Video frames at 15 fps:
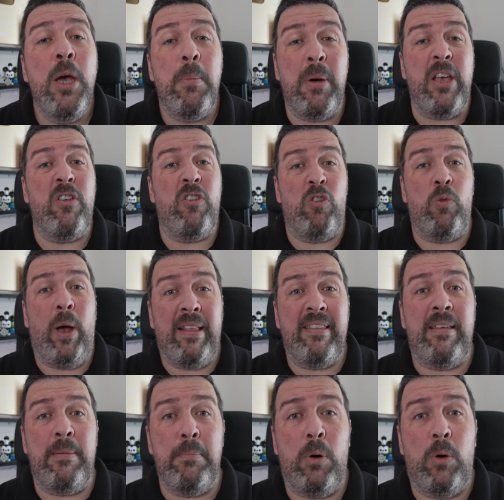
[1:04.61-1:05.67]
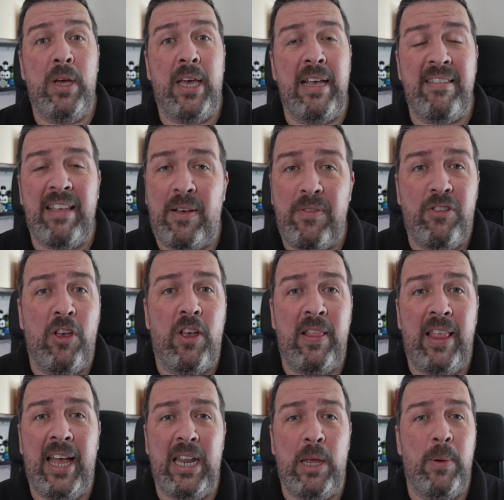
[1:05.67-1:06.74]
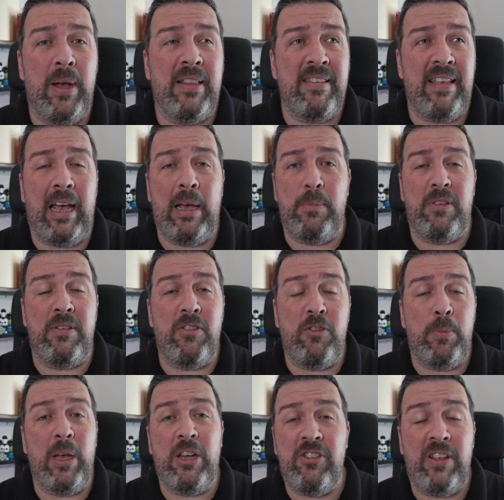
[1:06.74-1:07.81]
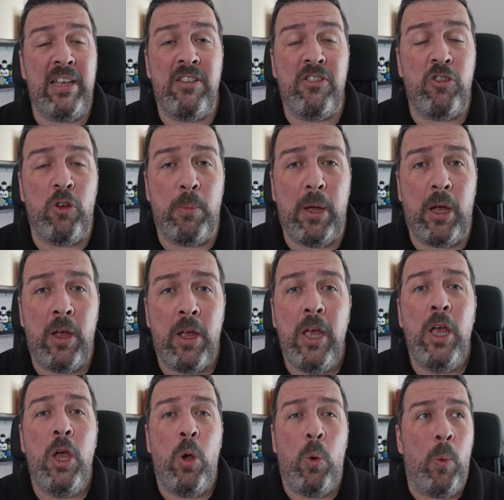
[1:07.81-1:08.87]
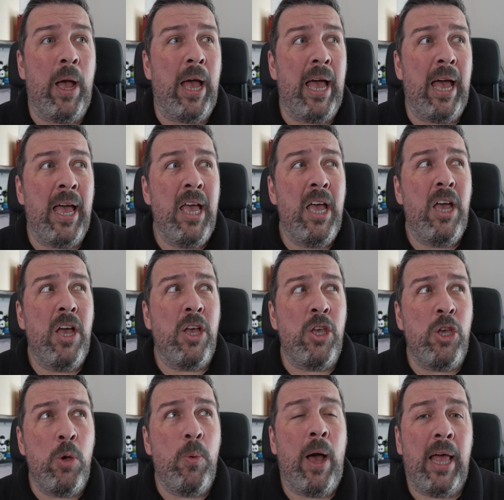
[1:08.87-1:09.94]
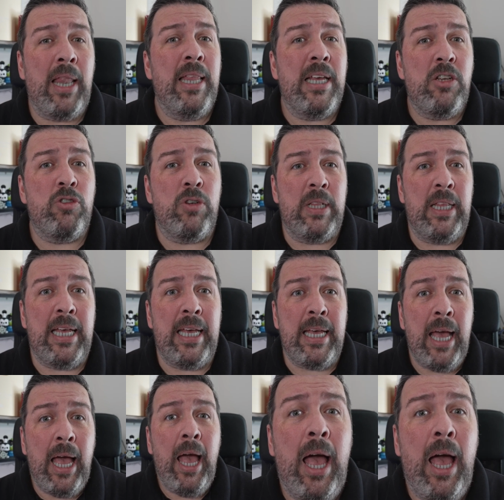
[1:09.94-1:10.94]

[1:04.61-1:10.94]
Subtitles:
but you're sweating buckets. I've certainly had it at times, especially in summer, where you are literally